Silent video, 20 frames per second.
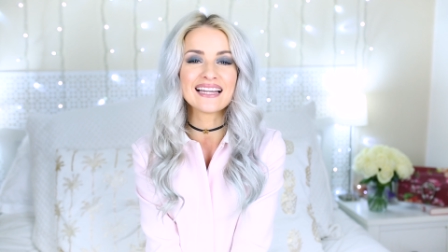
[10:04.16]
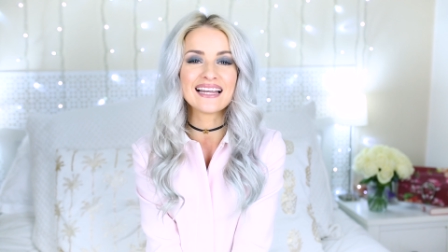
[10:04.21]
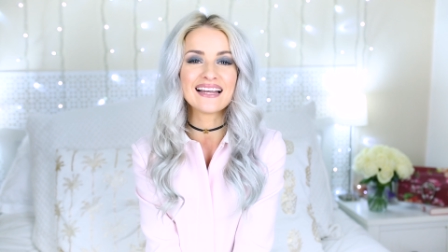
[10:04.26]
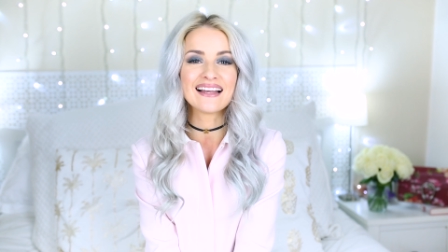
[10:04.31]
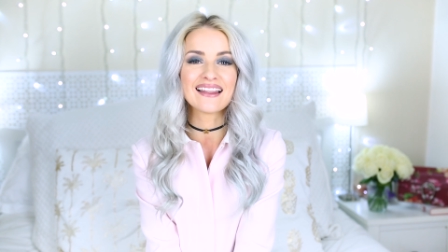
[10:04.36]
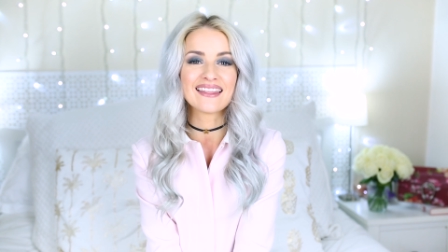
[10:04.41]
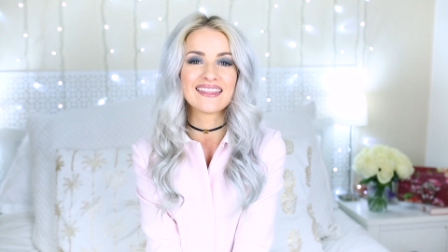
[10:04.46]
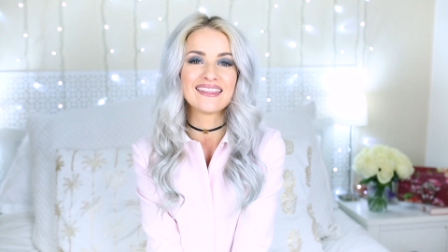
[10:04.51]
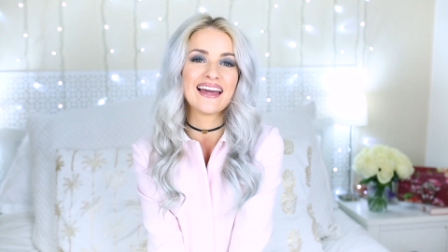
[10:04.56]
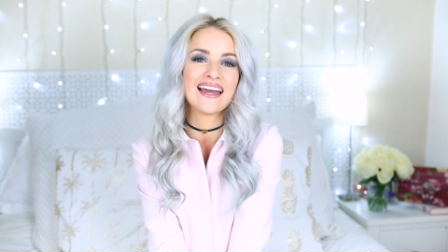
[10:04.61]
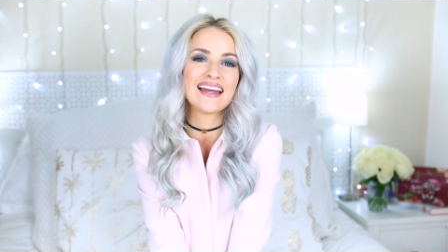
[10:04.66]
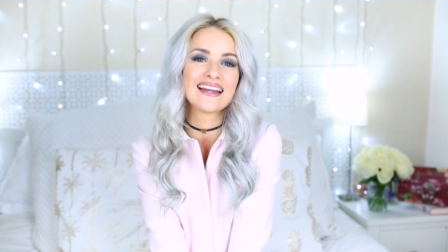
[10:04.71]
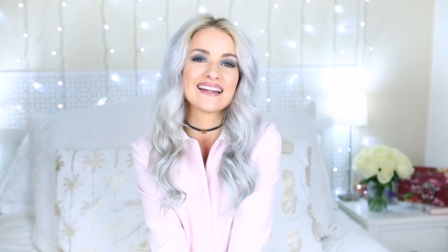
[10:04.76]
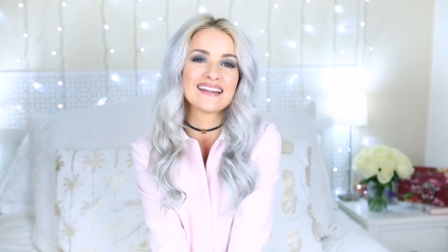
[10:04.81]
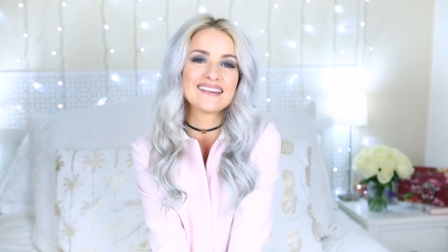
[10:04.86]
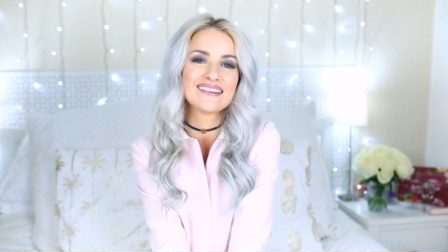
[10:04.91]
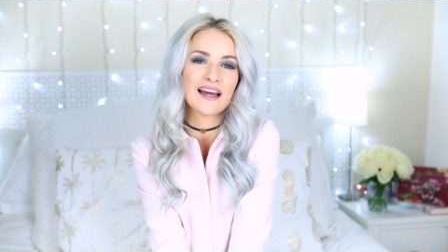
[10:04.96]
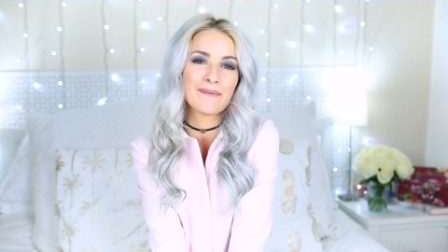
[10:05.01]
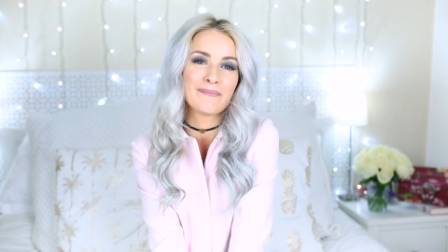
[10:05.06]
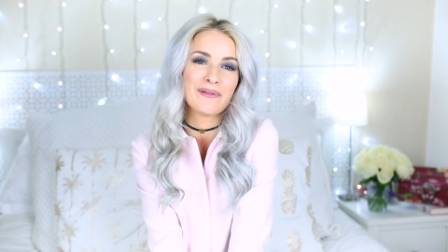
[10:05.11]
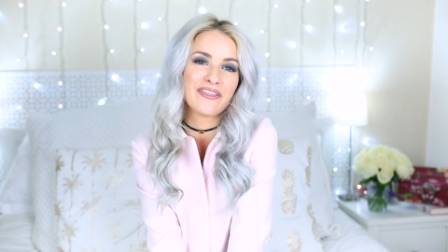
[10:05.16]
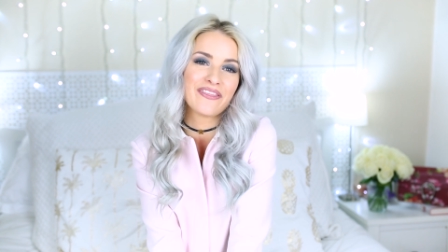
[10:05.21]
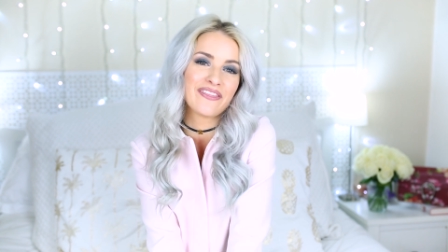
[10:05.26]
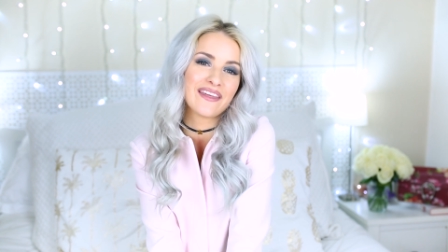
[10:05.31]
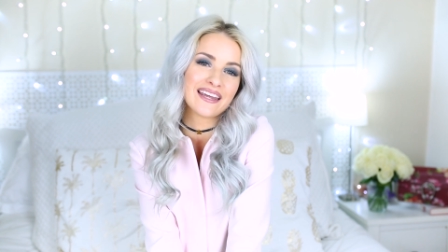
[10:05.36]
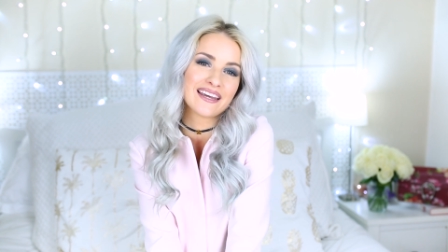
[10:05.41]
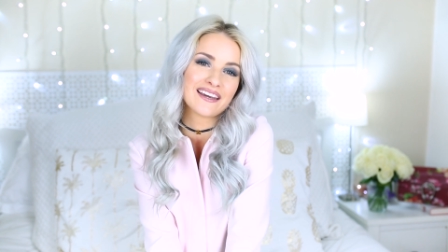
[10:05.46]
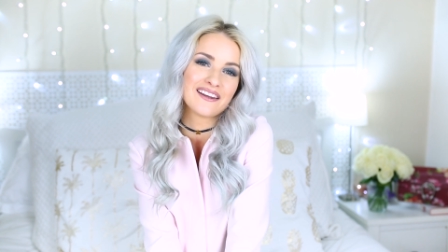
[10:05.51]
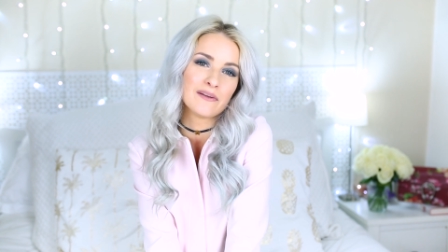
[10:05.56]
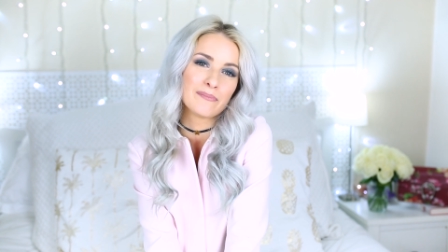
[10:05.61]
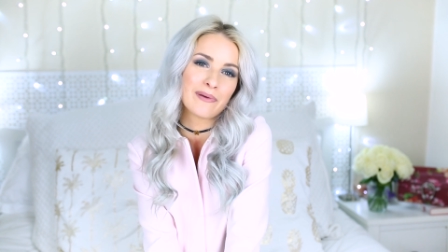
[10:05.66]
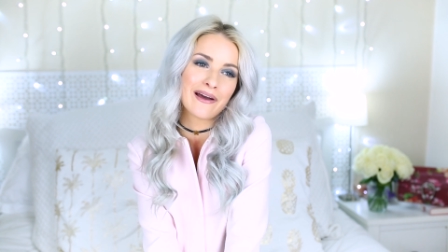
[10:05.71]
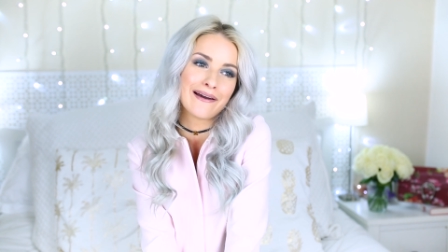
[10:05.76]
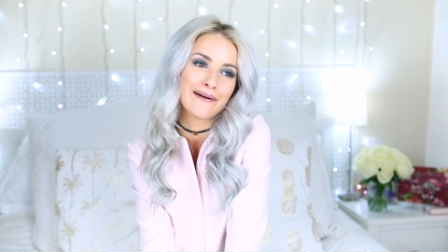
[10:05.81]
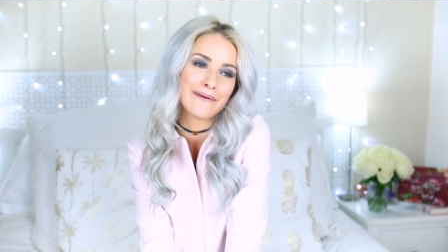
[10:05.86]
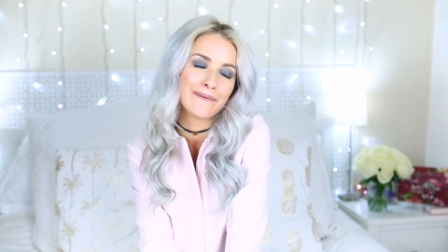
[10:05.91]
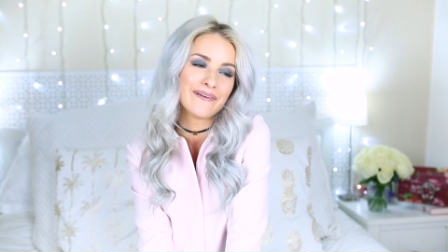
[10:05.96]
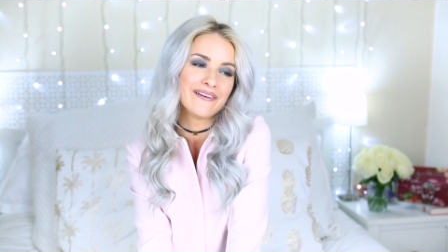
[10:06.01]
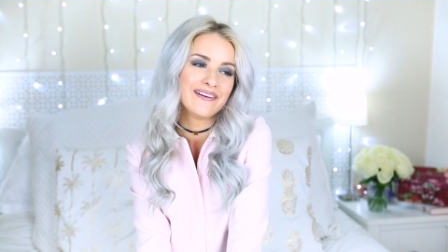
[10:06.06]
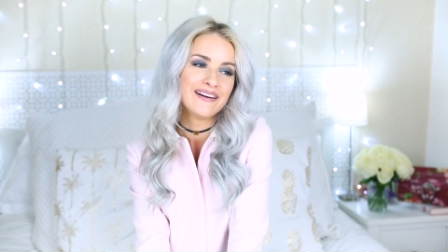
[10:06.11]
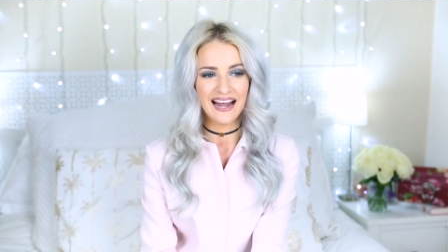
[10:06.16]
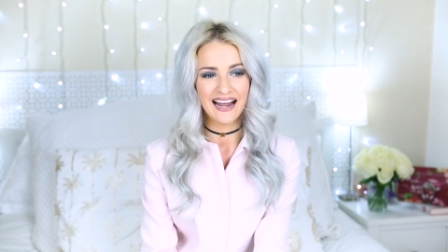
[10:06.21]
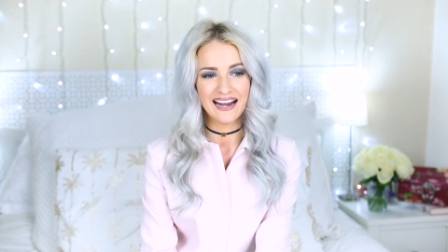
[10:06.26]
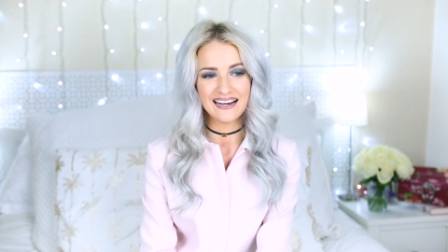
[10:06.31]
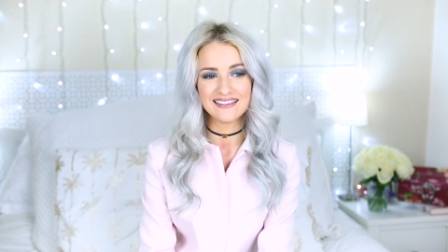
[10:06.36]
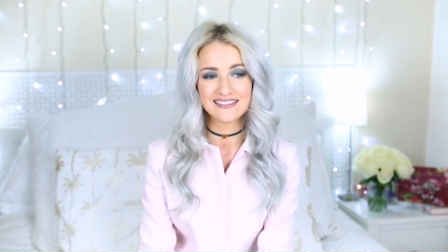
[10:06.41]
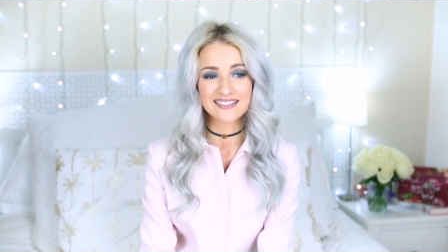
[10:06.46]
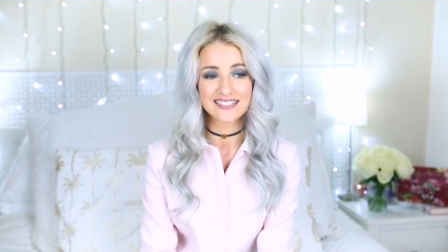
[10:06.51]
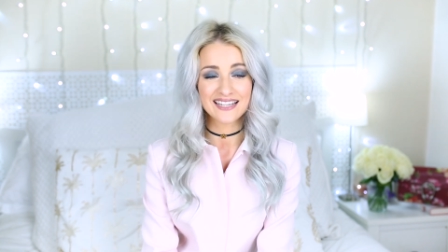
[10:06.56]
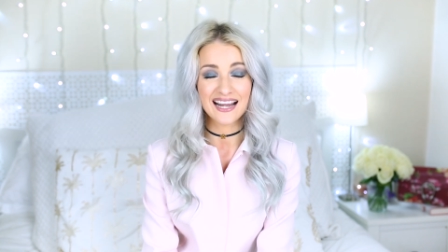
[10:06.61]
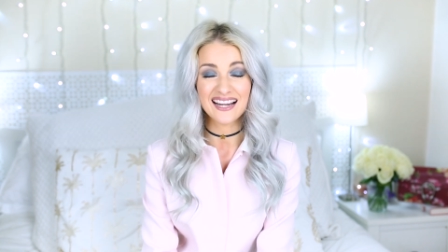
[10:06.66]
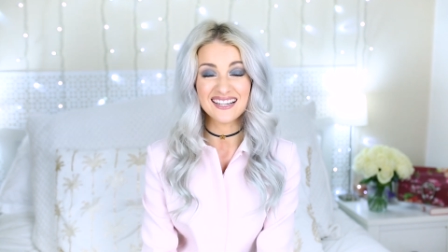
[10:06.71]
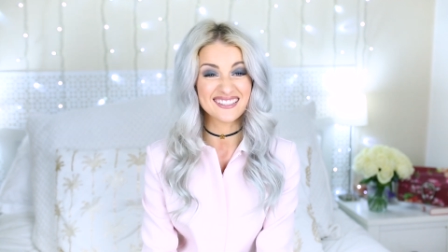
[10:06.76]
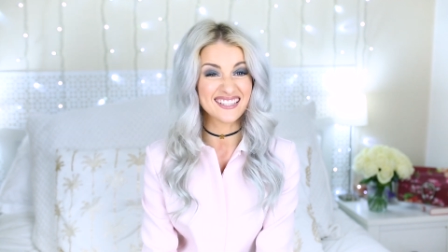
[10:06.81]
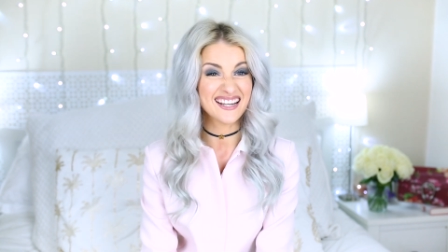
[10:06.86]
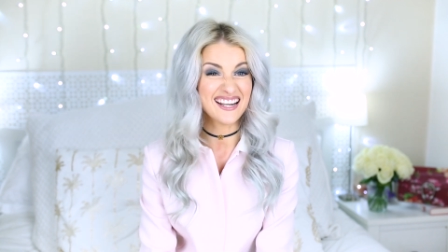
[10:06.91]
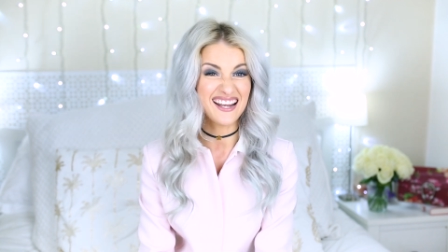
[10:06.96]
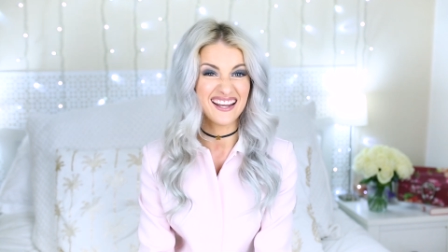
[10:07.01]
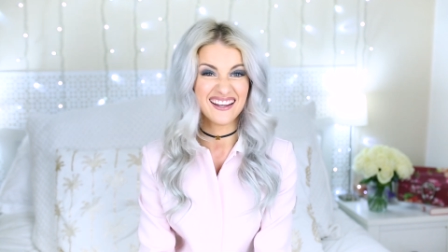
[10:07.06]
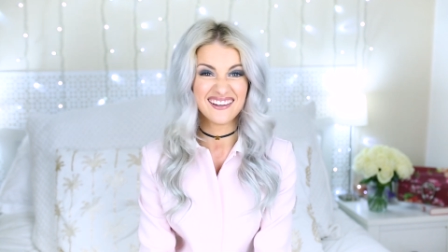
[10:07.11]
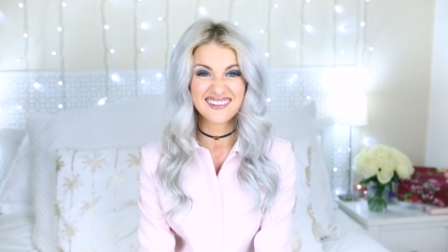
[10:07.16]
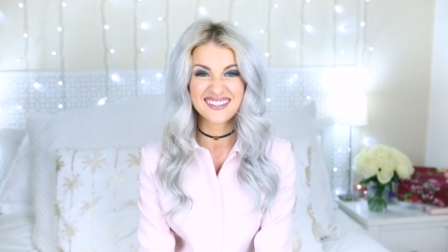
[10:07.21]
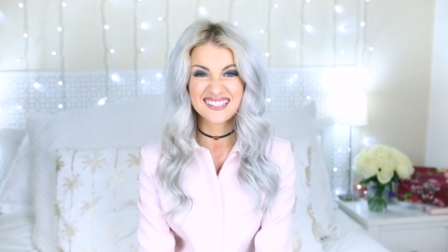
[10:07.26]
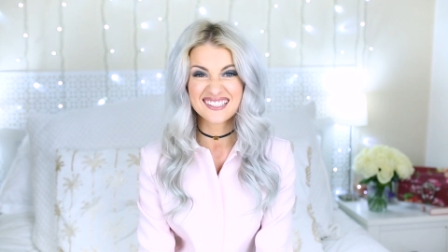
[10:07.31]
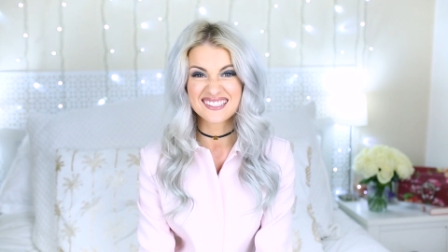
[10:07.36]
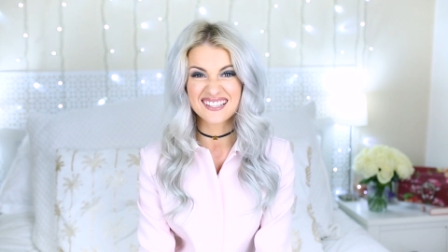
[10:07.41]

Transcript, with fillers: little things that I've been thinking about, and that's it.